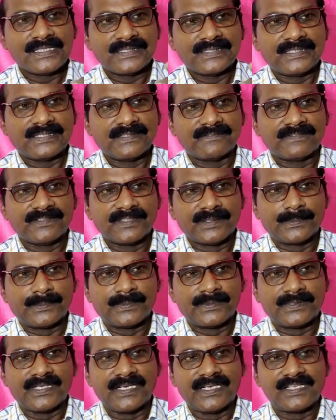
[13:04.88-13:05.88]
The
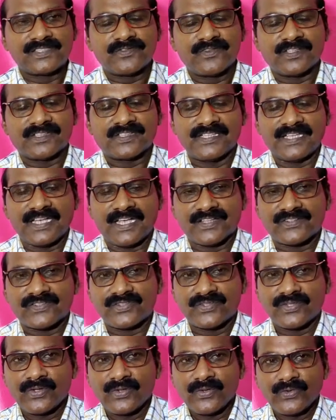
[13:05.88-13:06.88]
verb ends with
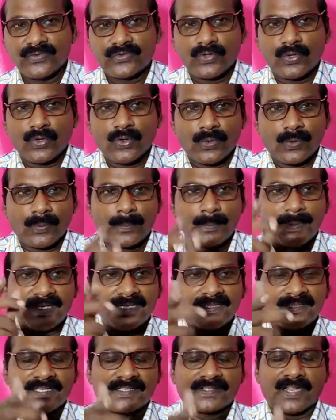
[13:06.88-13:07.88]
yes. So,
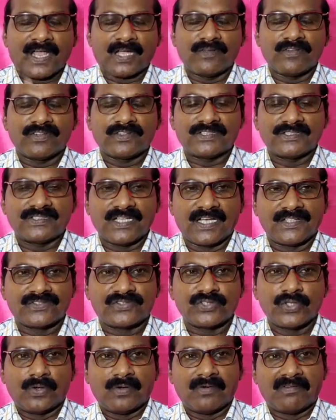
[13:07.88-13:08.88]
begin the tag with does.
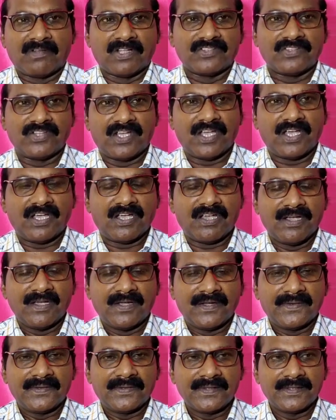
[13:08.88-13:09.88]
Does he?
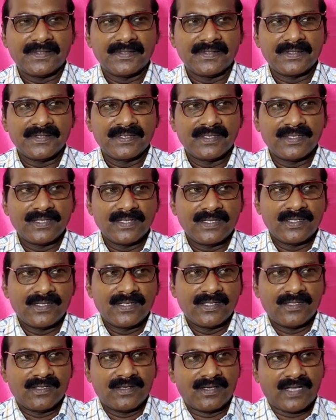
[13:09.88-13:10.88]

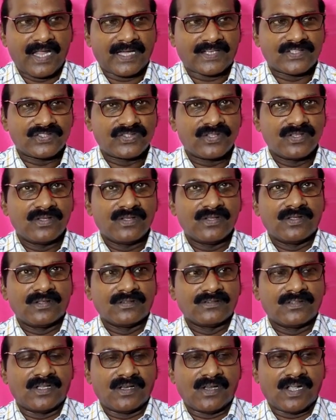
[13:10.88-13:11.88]
Next,
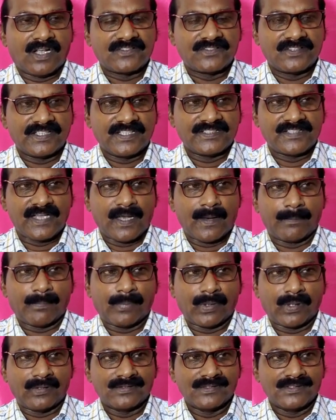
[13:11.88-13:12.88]
the last
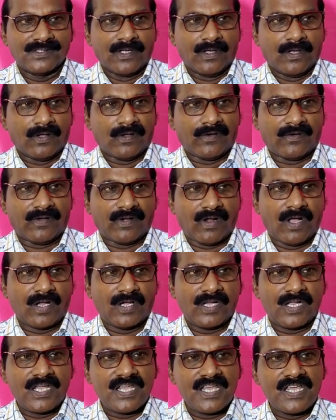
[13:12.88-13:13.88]
example.
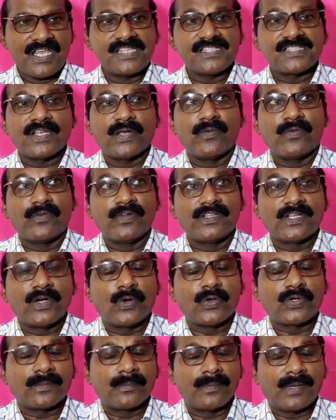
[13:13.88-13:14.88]
Rani is
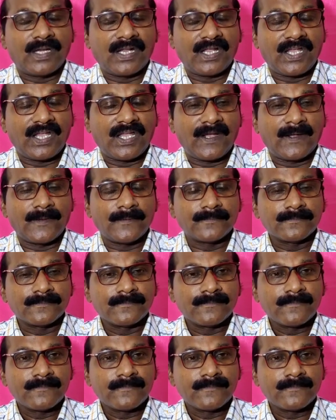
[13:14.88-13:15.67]
without money.